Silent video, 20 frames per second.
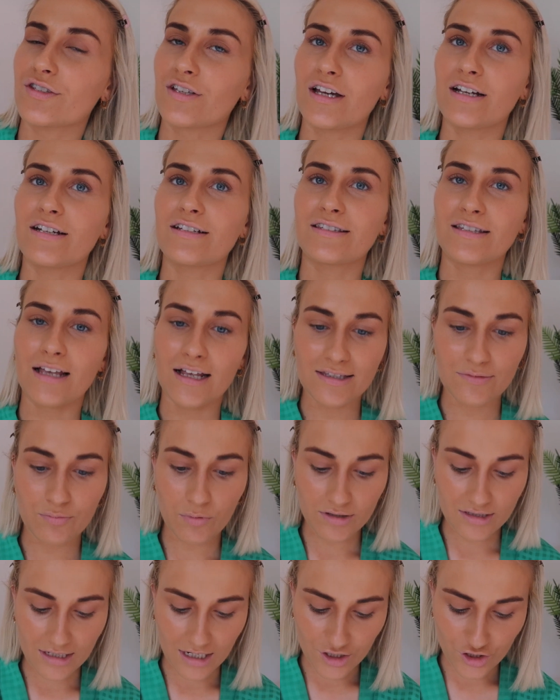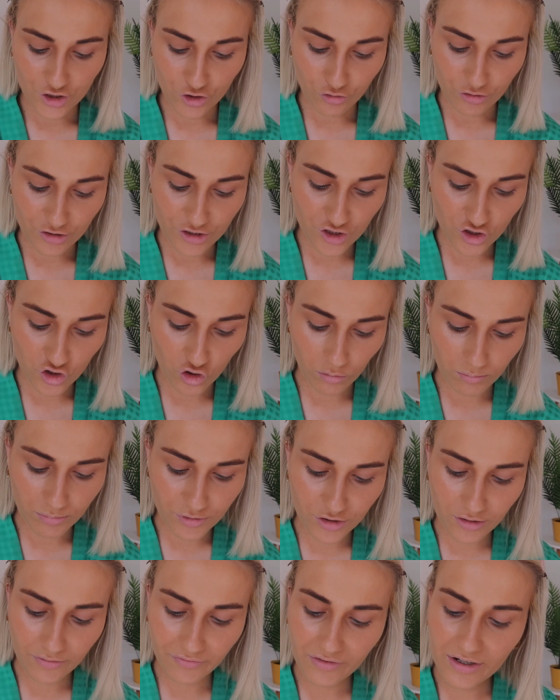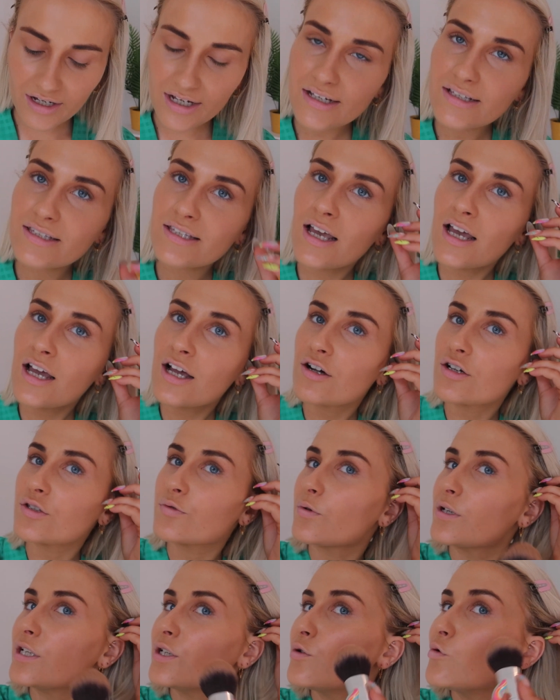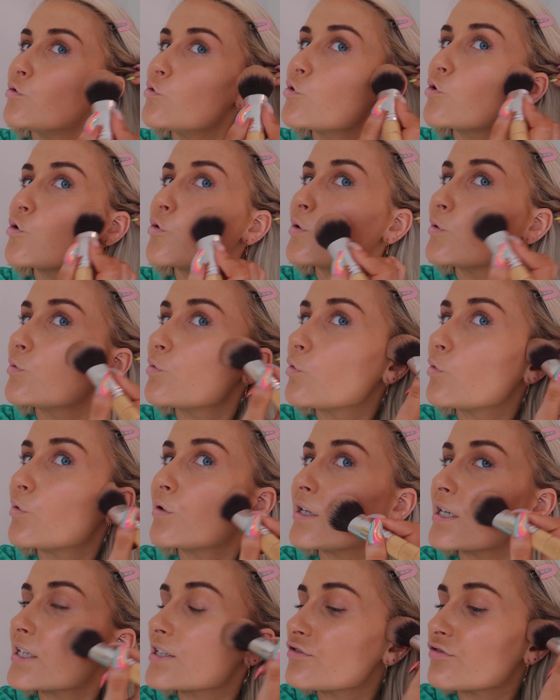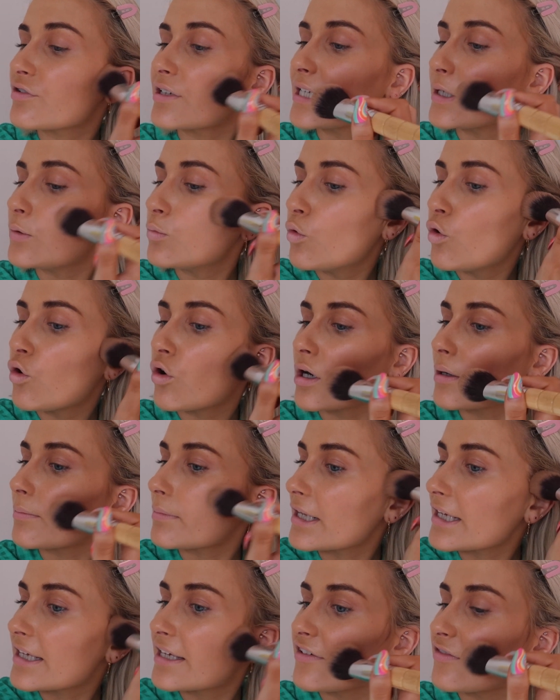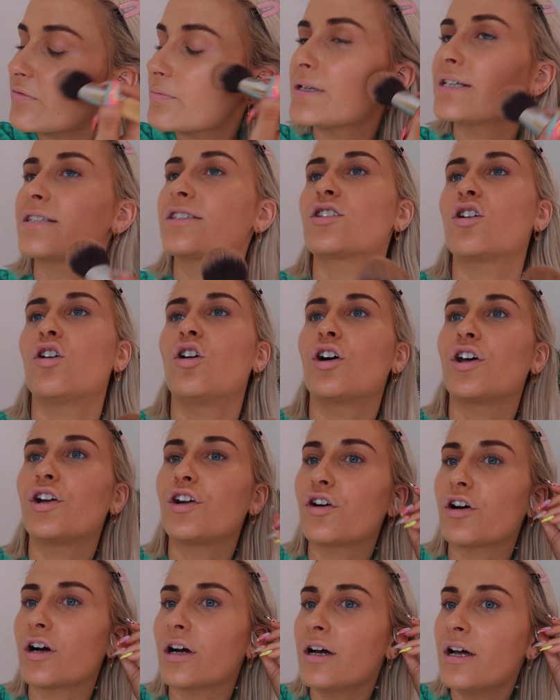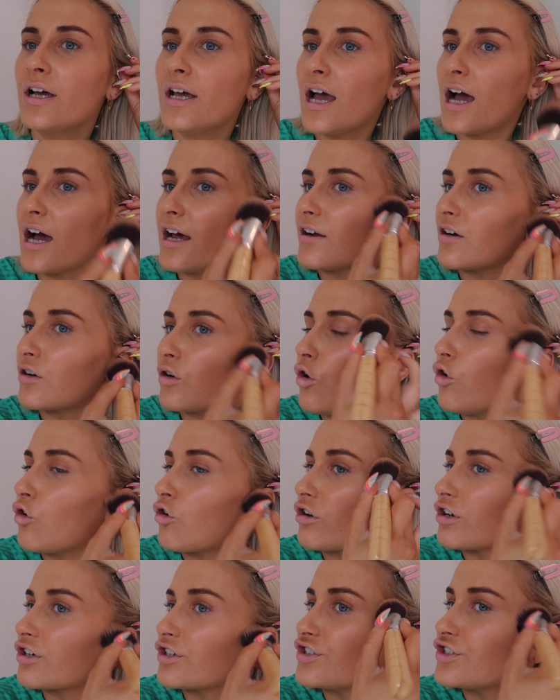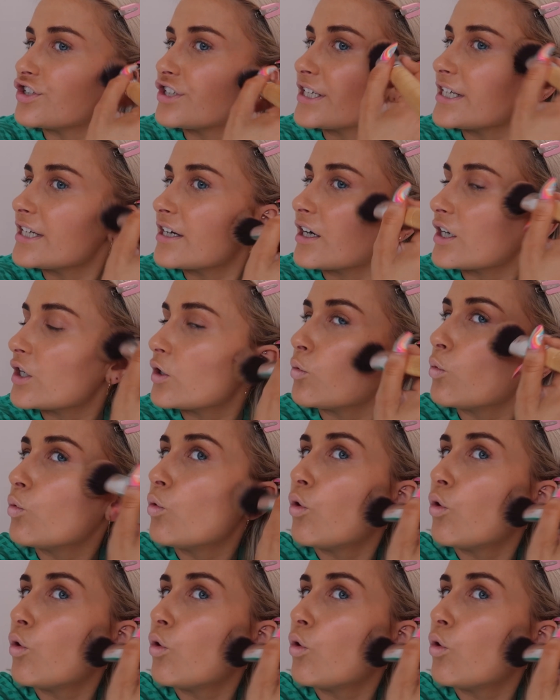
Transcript: side is that's what's actually going to sculpt your face. Because when you go in with one that's really warm, like Give Me Sun or an orangey kind of